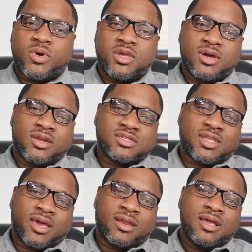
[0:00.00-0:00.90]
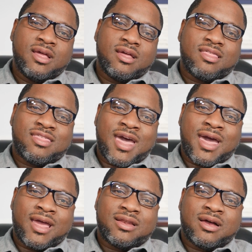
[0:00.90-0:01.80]
want you to understand
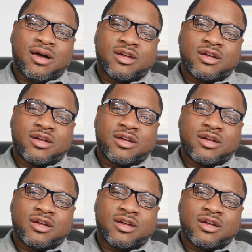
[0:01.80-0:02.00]
that